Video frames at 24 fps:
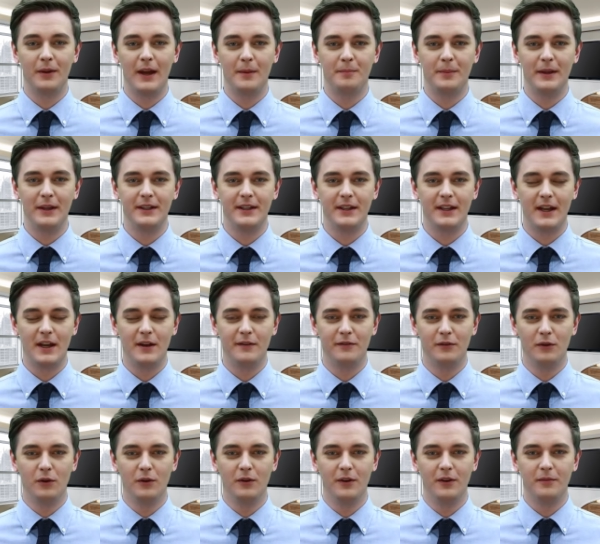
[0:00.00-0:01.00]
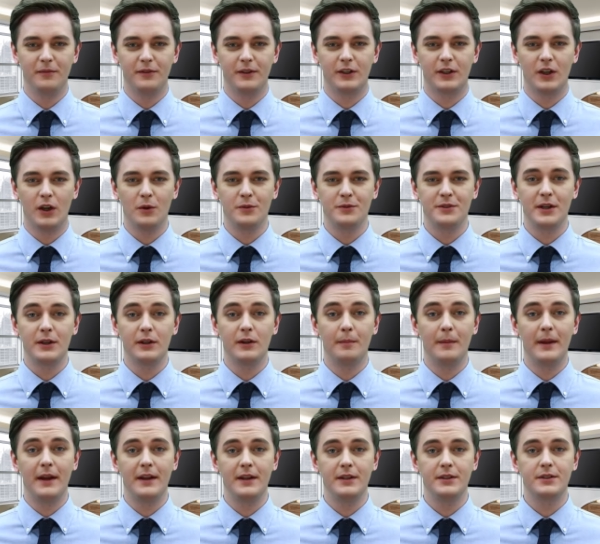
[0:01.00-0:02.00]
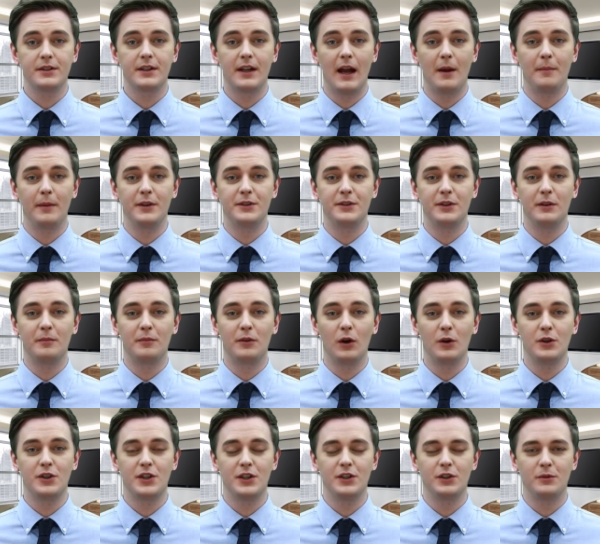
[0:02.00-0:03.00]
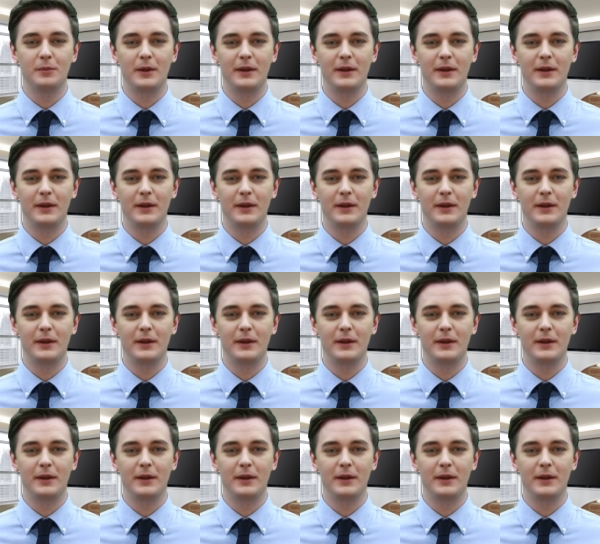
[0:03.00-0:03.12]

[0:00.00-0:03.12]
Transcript: But be careful, because there are many scammers who push you